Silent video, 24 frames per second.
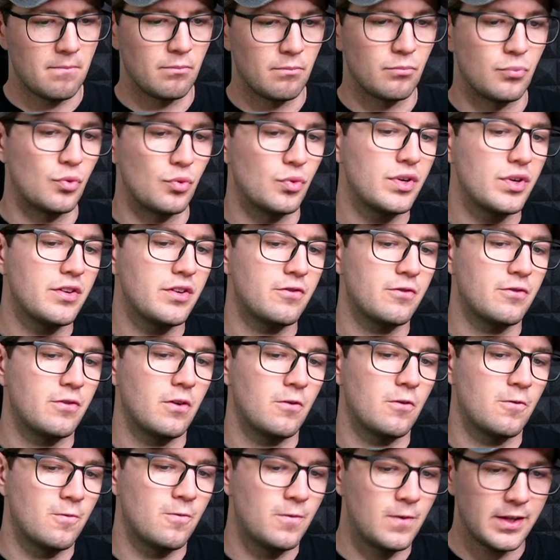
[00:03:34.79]
brief
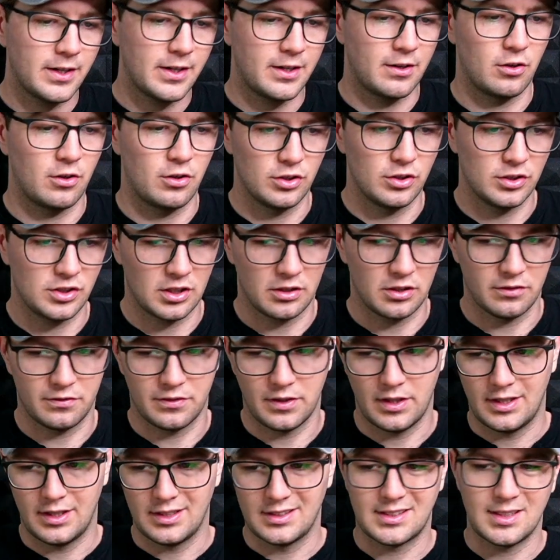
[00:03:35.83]
flickers of
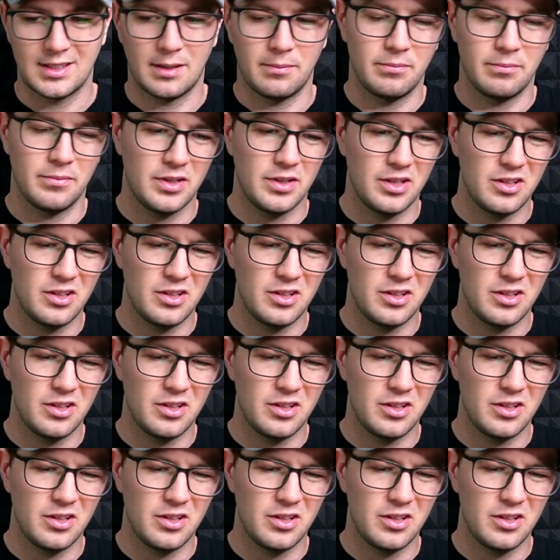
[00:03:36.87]
some,